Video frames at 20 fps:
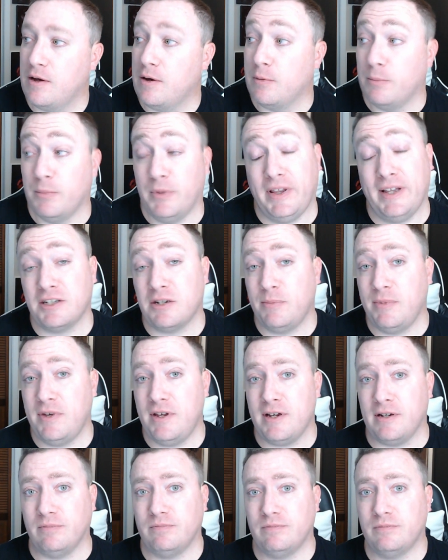But that's going to be
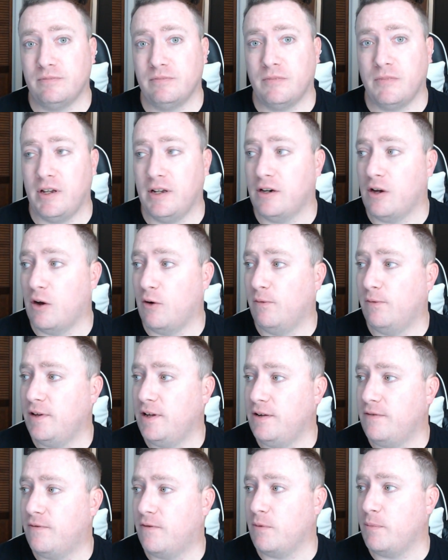it, and
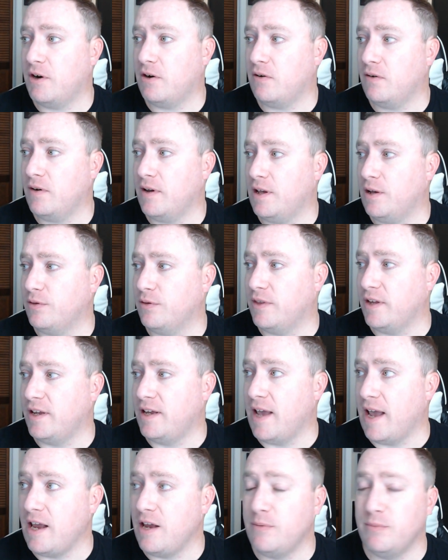hopefully from here on out, the
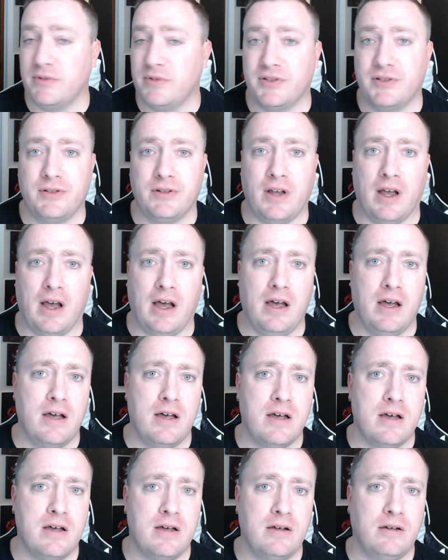games
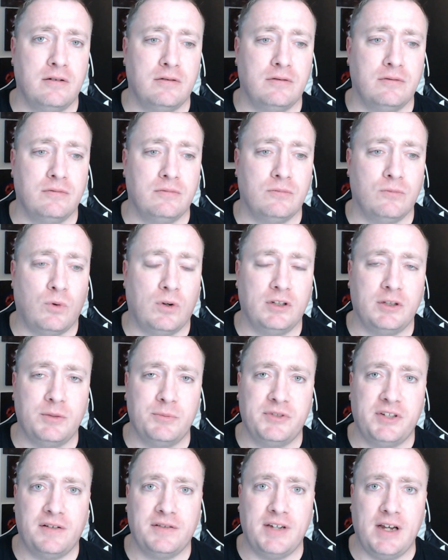work
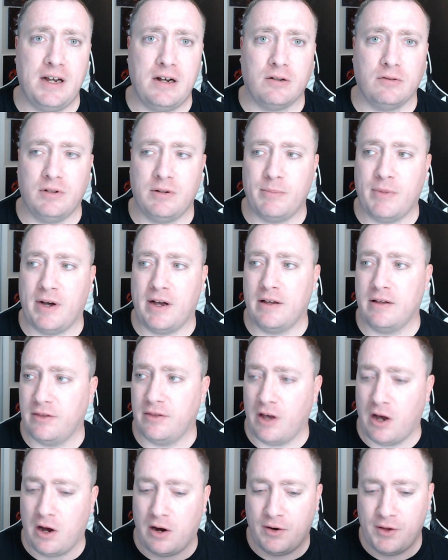themselves out, and
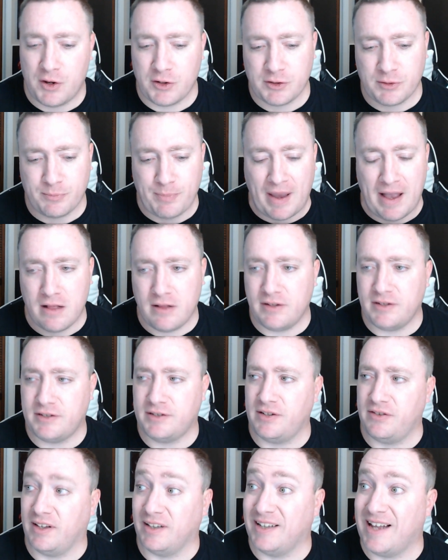the audio is
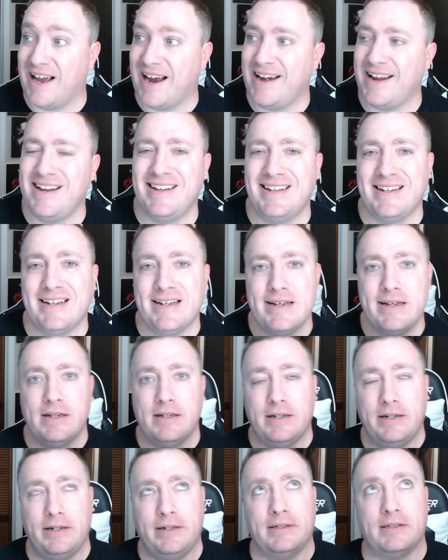balanced, and the lighting
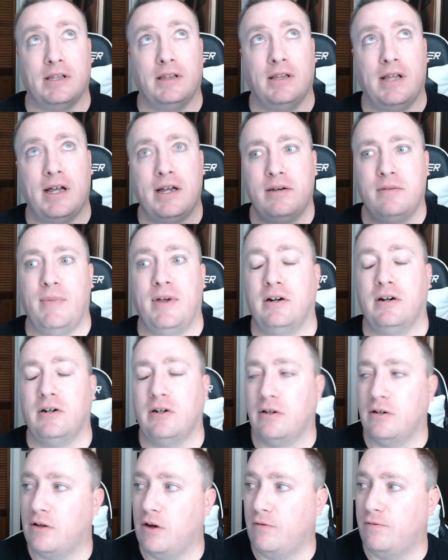is a lot better,
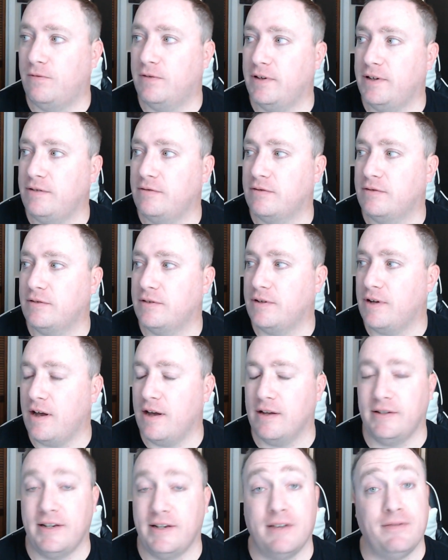hopefully.
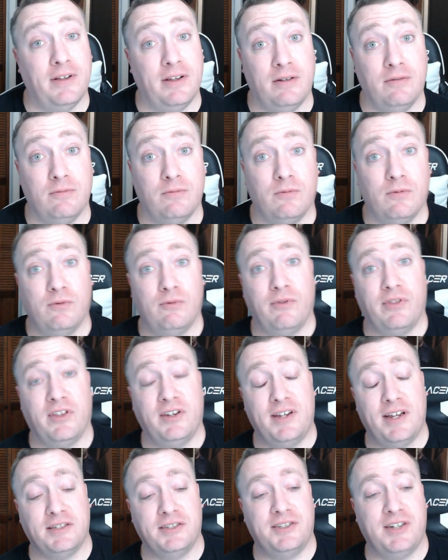Definitely with the
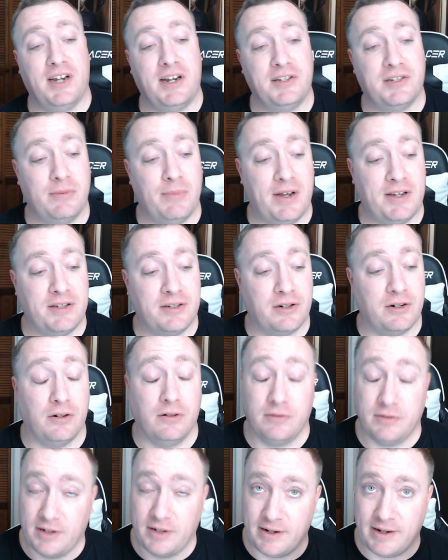Texas Chainsaw
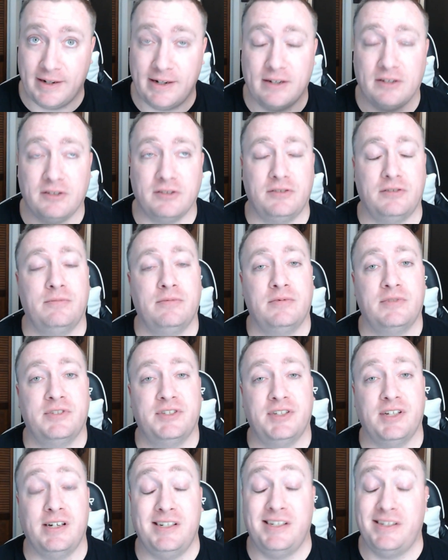Massacre tonight, I'll
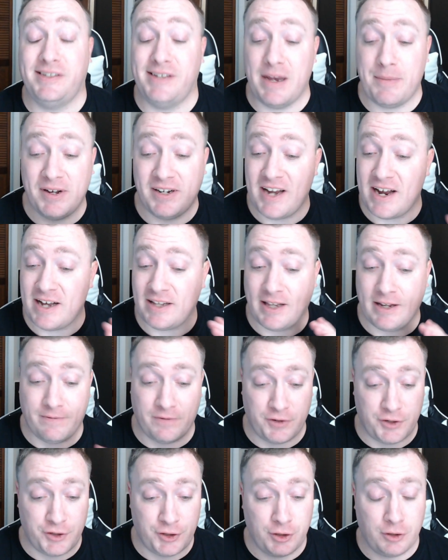see Dead by Daylight
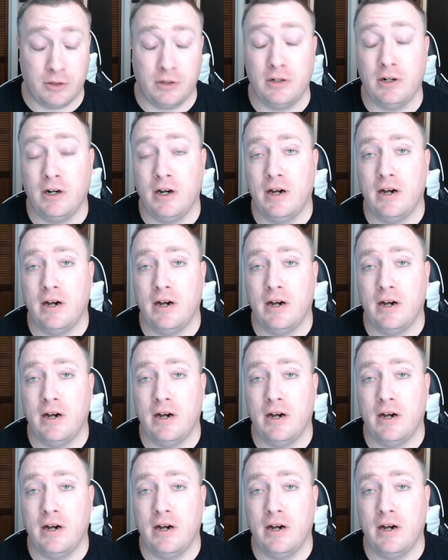for sure.